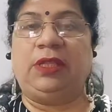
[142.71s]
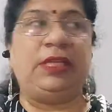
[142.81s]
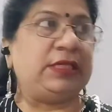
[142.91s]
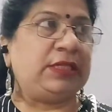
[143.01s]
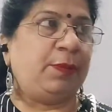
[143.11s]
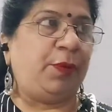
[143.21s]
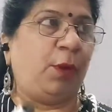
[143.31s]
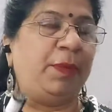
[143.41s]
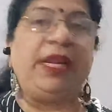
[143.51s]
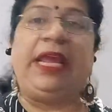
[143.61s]
this is the
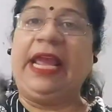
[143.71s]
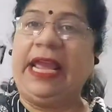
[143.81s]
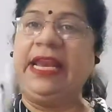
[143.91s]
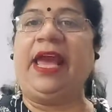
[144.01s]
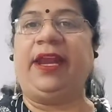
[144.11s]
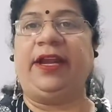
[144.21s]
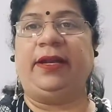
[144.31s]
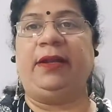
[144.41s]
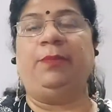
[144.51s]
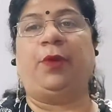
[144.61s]
property,
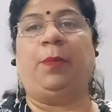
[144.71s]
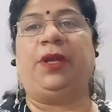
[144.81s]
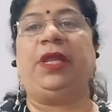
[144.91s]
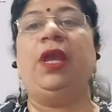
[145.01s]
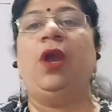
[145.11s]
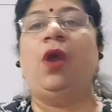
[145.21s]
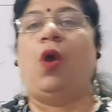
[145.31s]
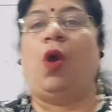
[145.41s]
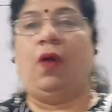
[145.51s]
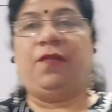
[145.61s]
inherent property
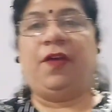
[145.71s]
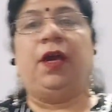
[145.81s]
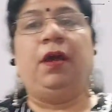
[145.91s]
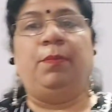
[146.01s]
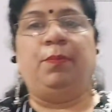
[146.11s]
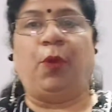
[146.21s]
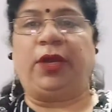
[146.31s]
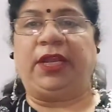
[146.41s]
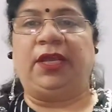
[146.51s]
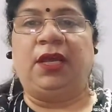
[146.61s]
of a
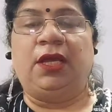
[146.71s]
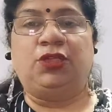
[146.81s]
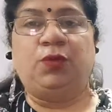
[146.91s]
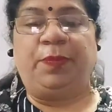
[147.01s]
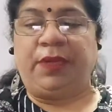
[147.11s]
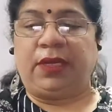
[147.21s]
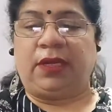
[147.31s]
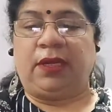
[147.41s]
body to